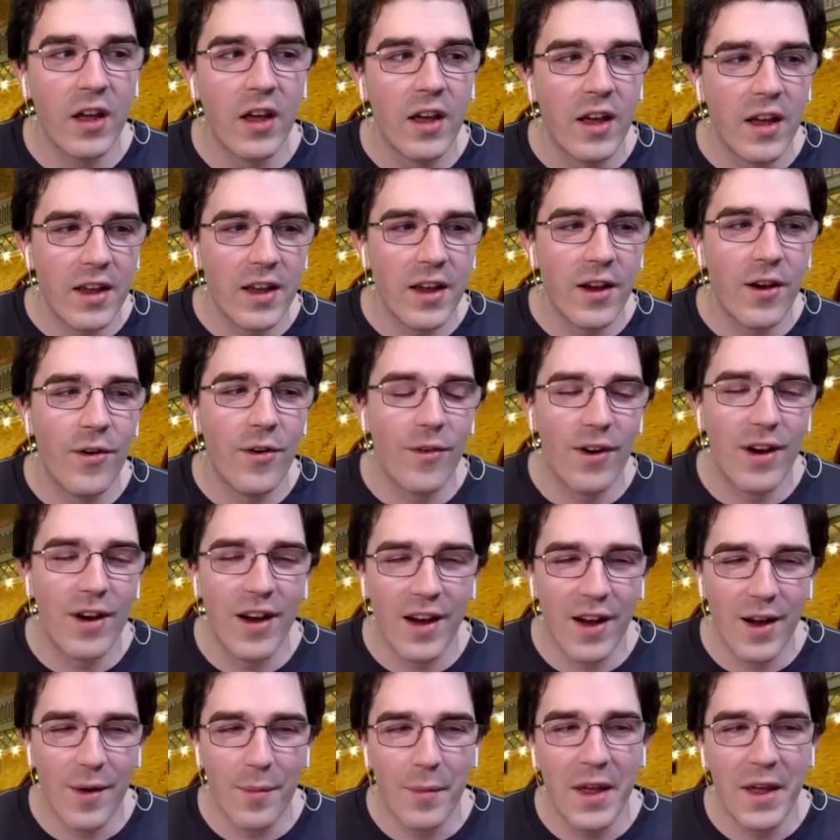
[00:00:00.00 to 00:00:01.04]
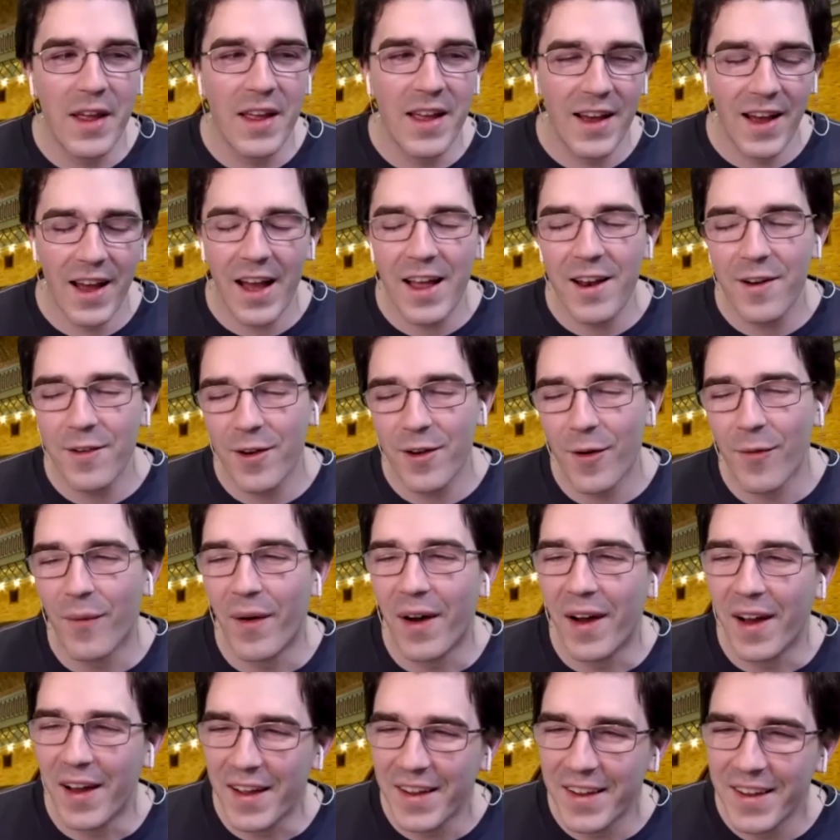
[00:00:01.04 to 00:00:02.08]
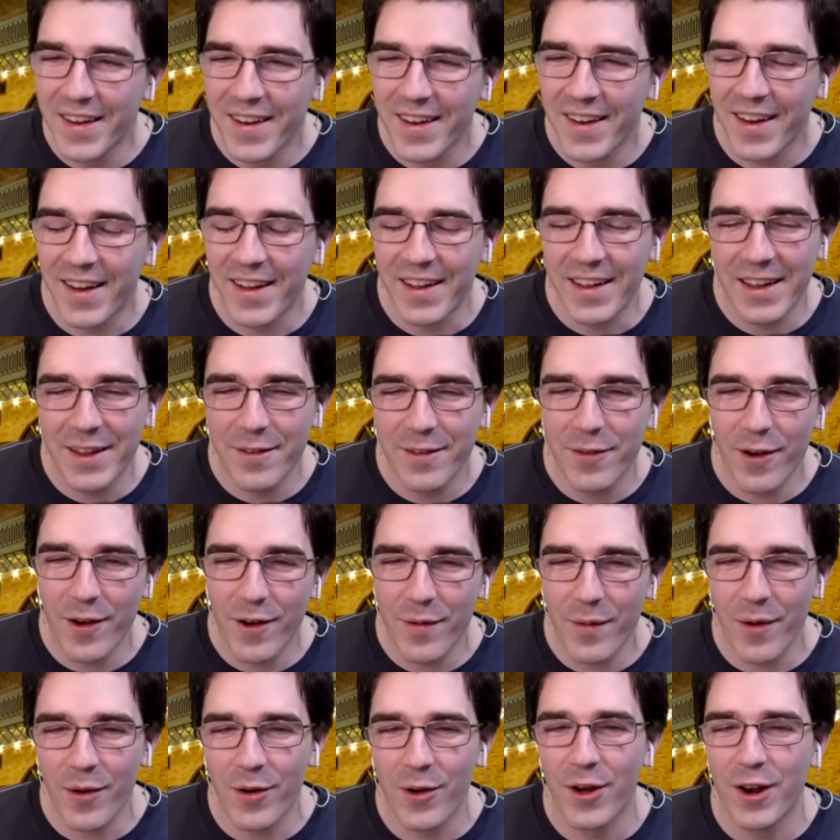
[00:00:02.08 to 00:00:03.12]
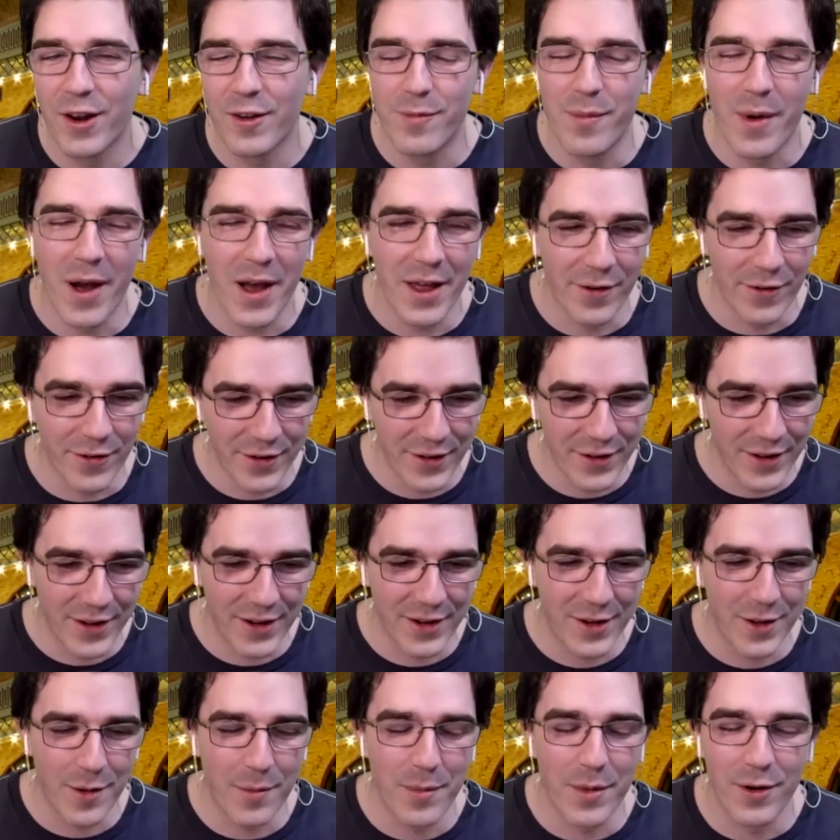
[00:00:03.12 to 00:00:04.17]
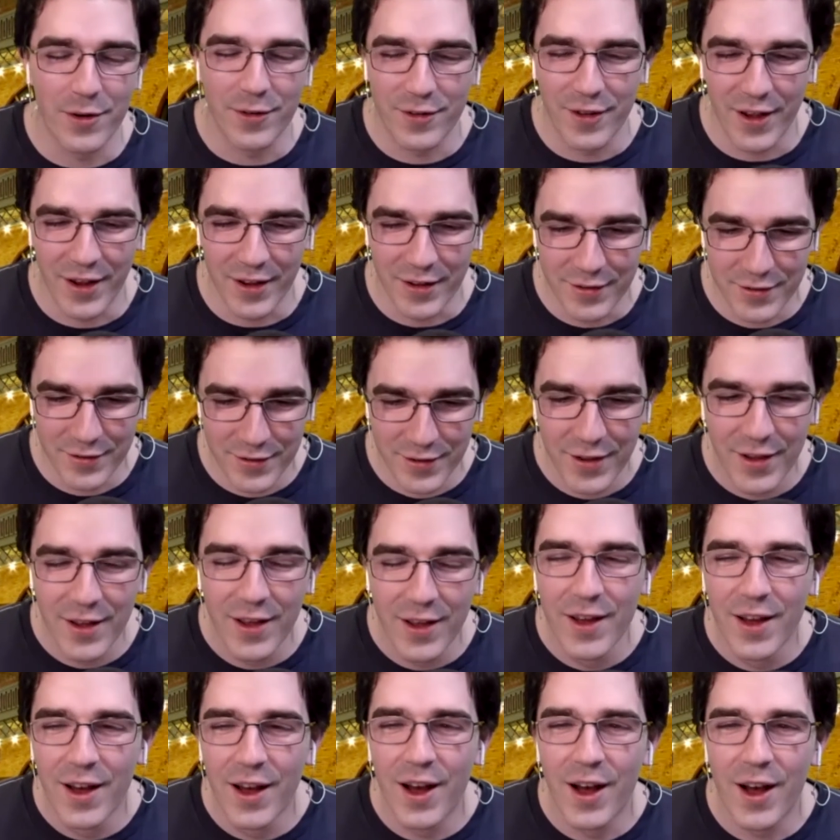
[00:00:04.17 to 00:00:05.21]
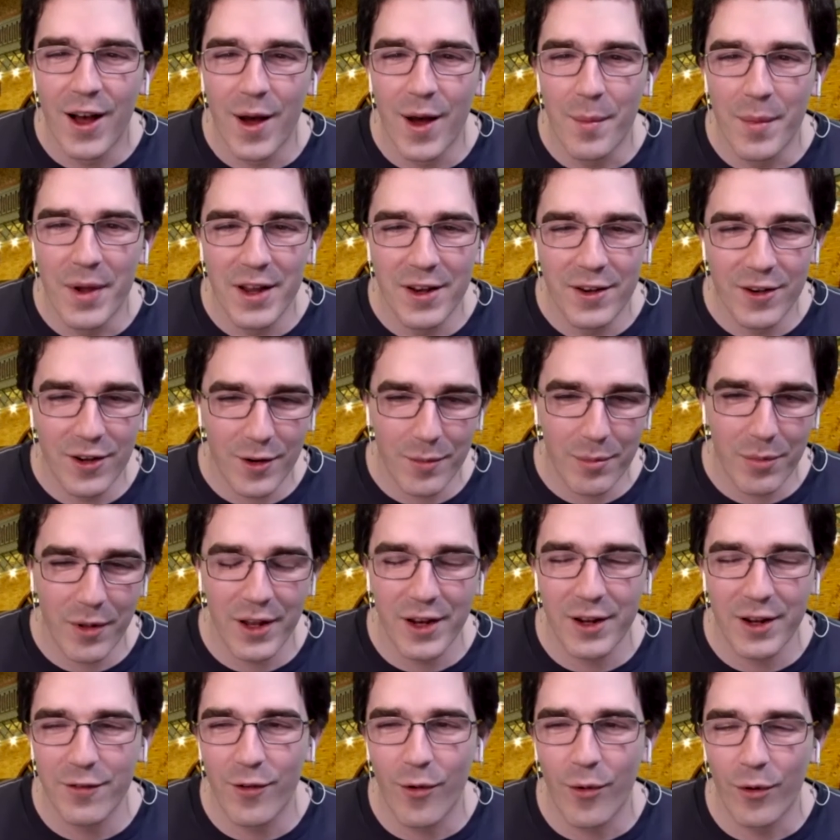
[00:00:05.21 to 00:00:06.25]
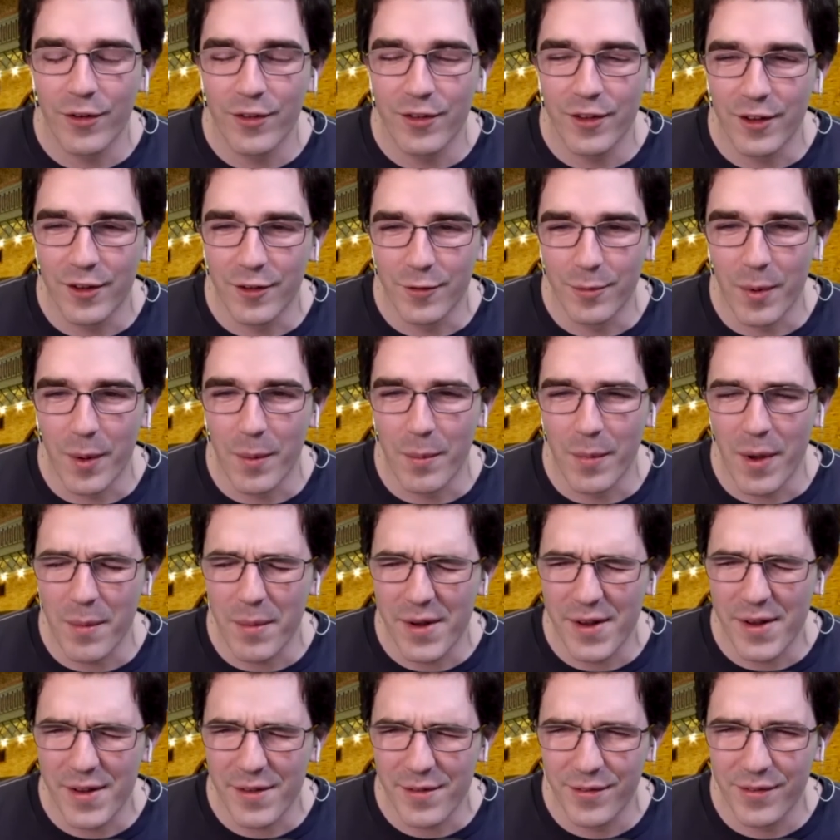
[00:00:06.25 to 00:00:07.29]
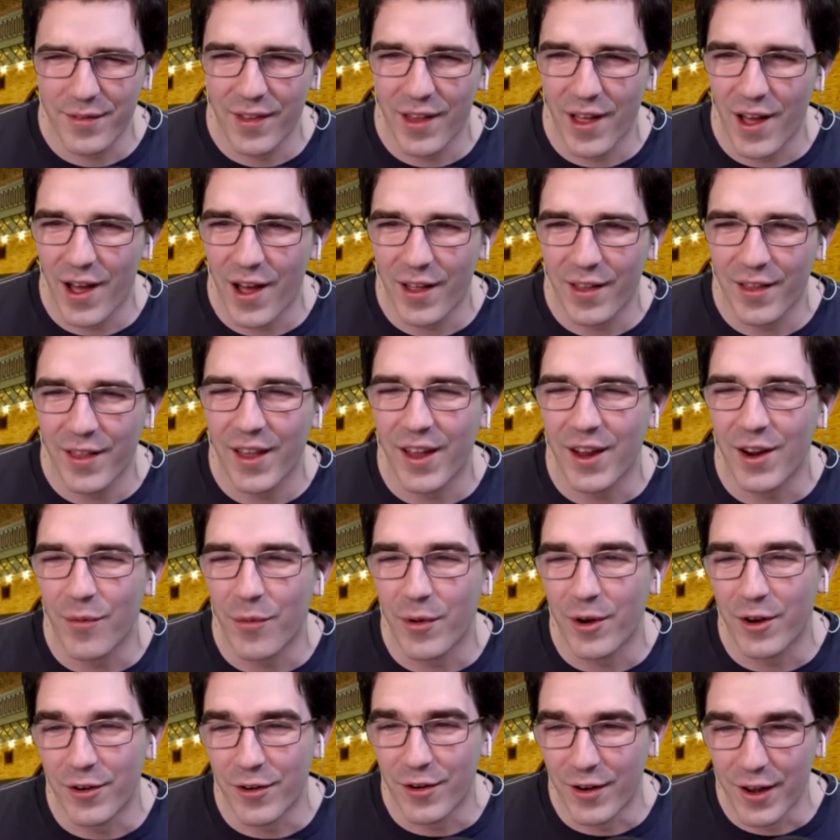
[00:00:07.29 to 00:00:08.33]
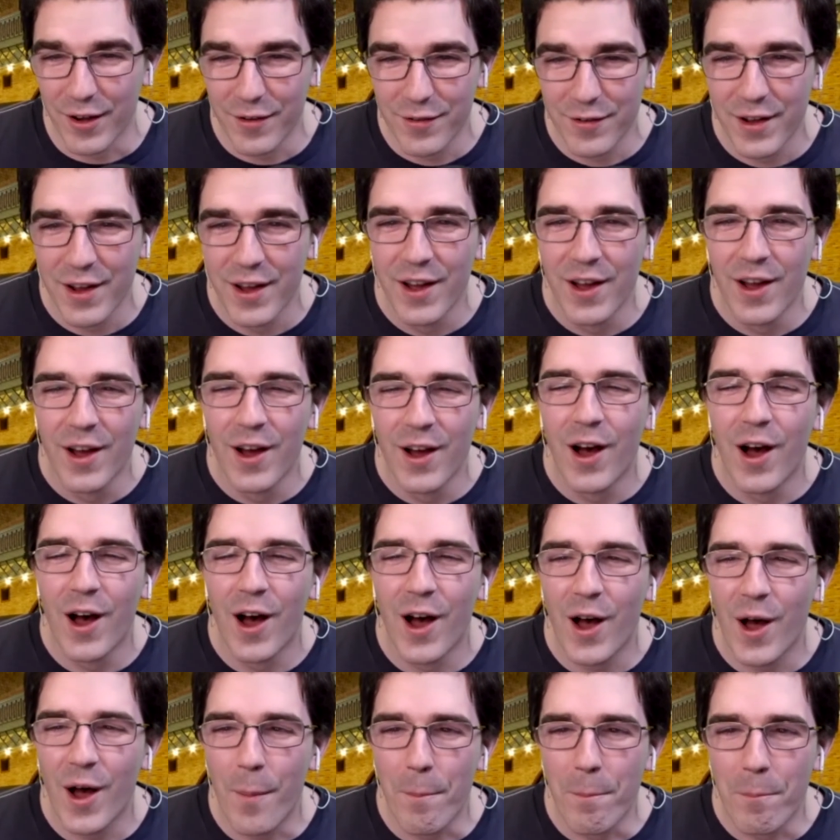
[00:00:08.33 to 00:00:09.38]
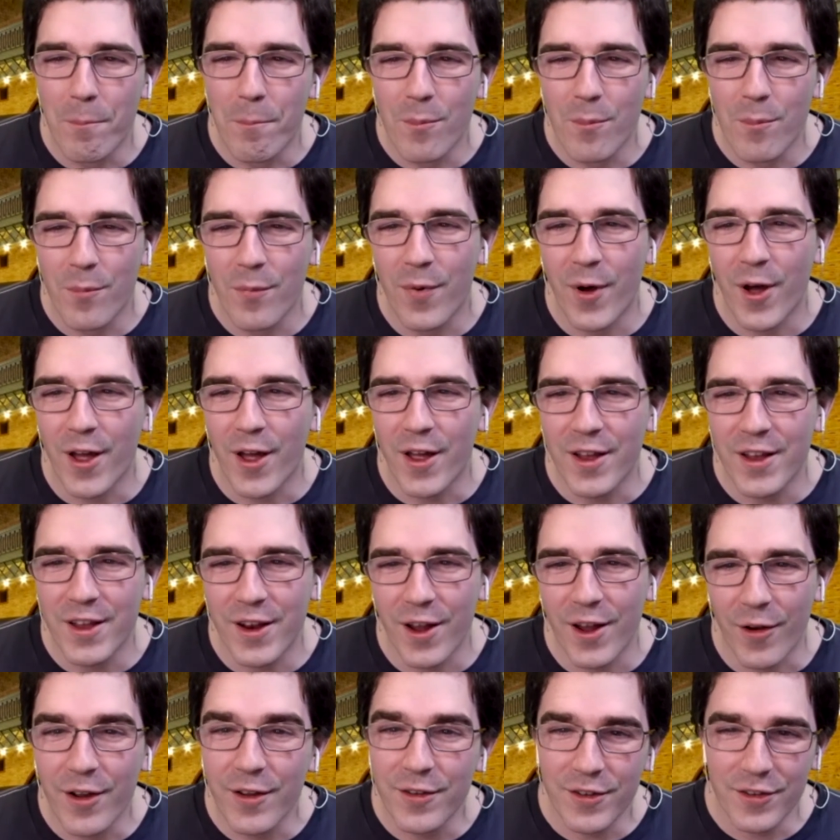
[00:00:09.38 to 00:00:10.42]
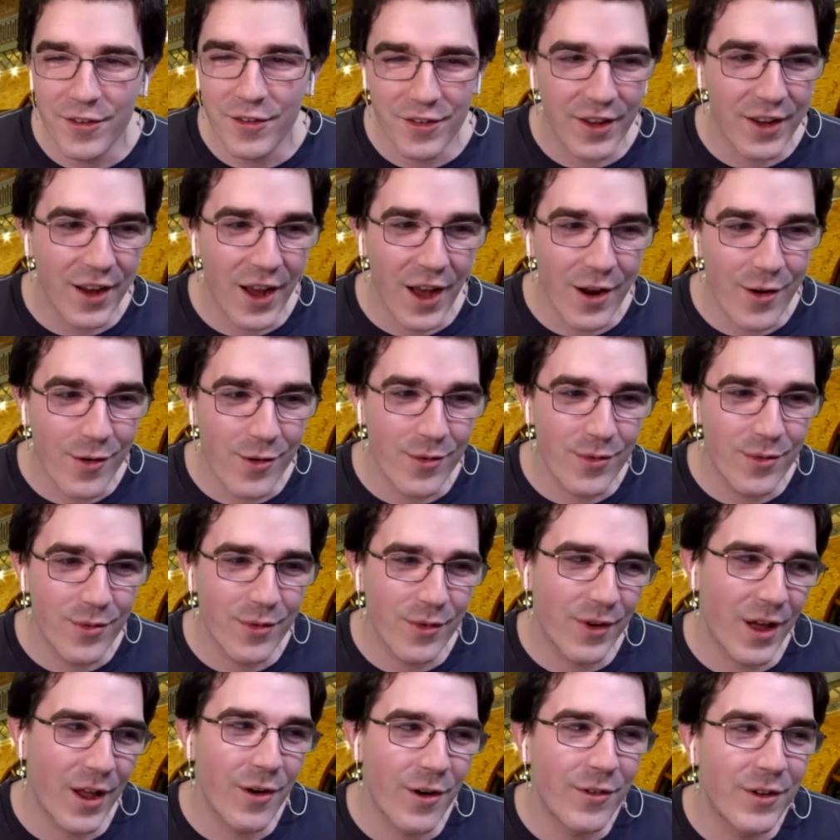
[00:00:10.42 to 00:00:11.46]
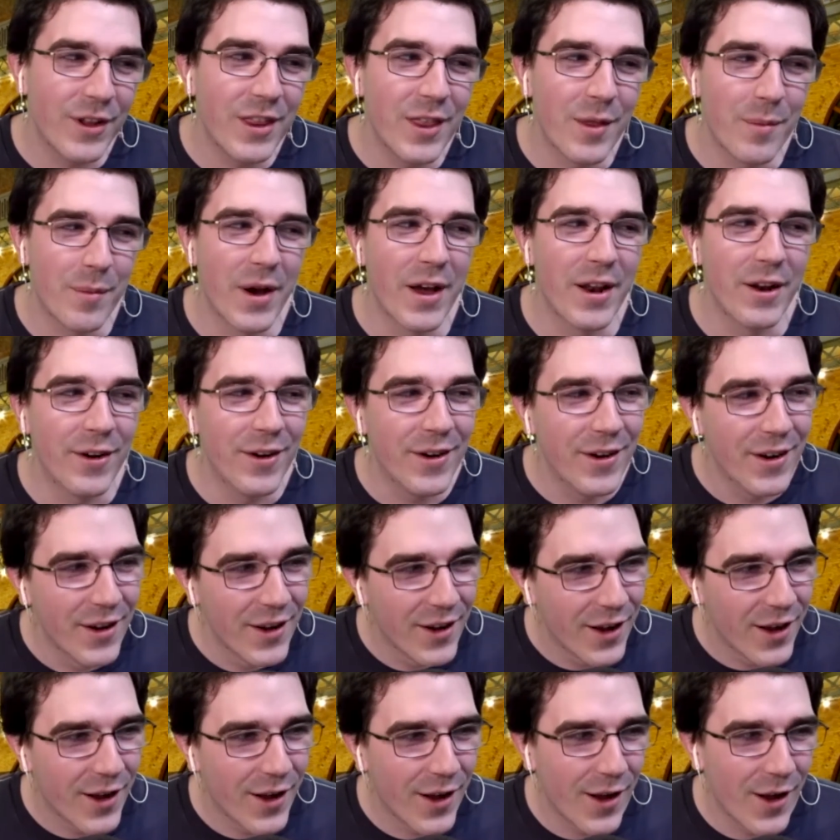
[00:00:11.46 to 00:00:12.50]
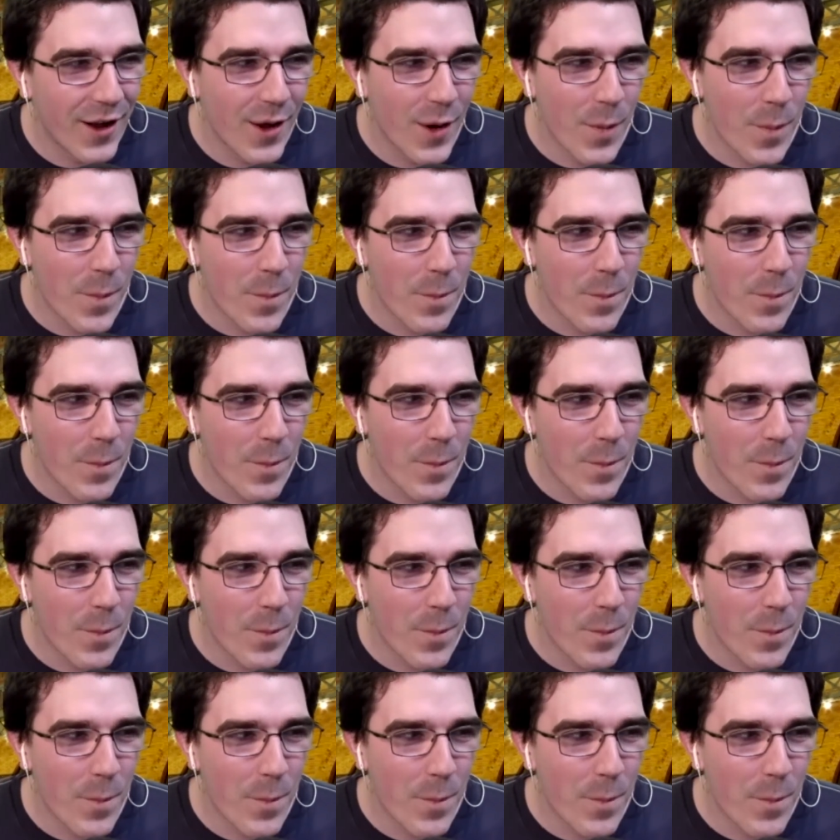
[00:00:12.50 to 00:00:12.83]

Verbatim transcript: you know, um, I don't know why. Uh, he very well could have minored in computer science. Um, he took plenty of courses, but maybe not like one or two enough. Um, but you know, he's just like, I don't, I don't need the minor. Um,